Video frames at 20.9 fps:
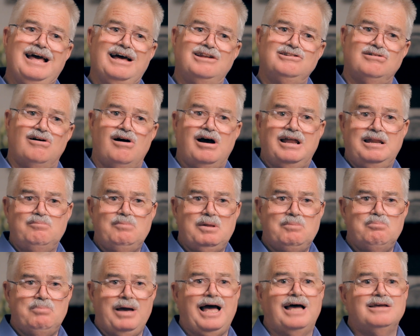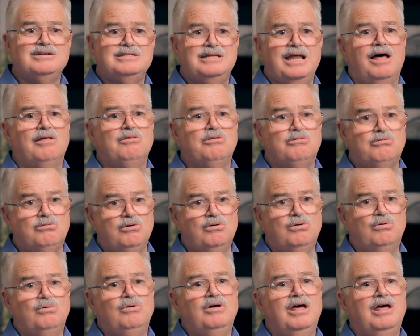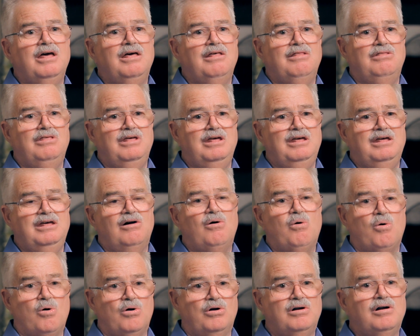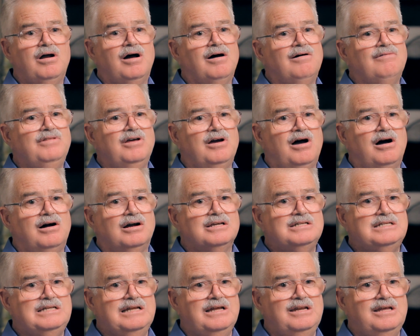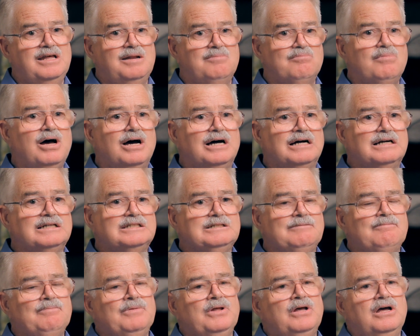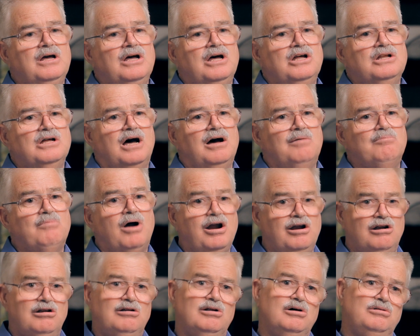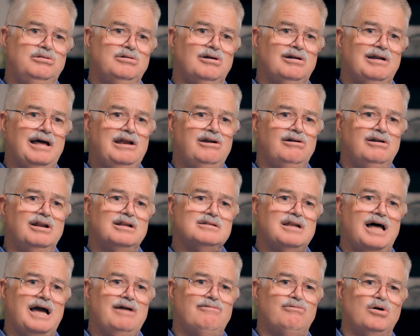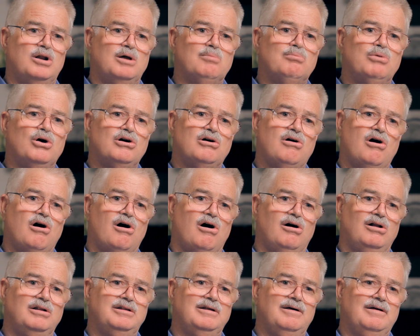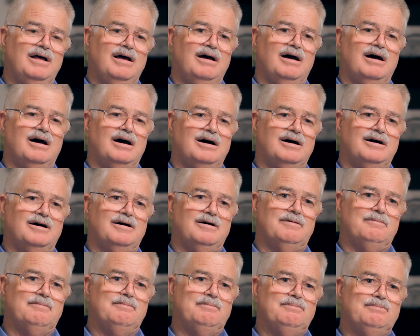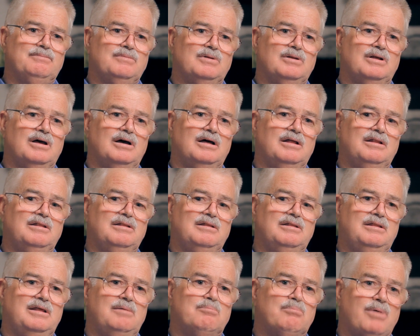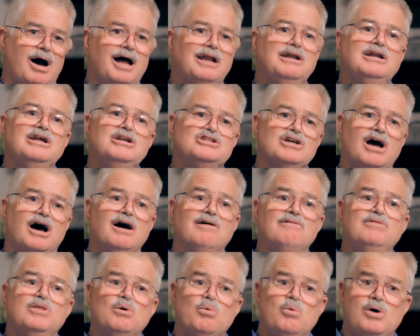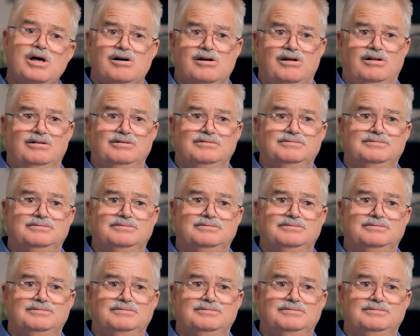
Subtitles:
had taught and been passed down through the order of the Augustinian monks. Martin Luther later in his life wrote a book called The Bondage of the Will.